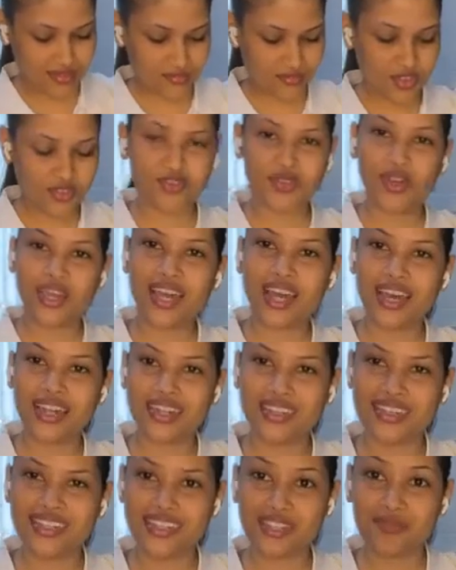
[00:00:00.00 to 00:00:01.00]
before I add
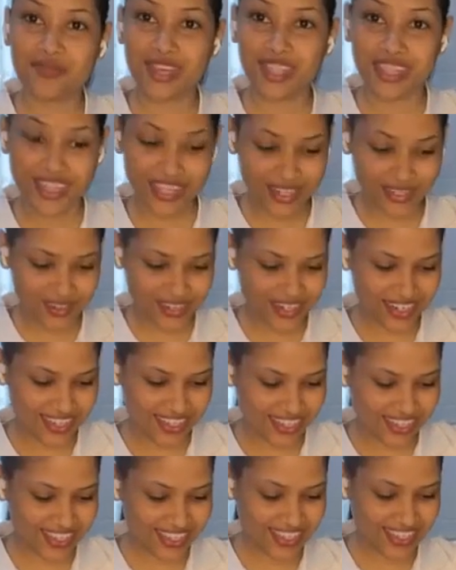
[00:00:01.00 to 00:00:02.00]
in some other
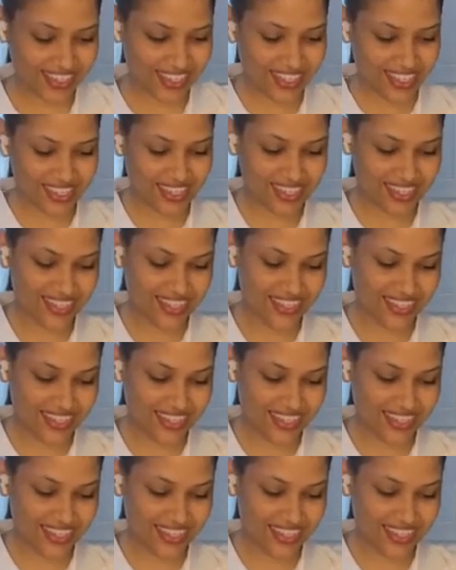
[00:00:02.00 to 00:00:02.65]
ingredients into there.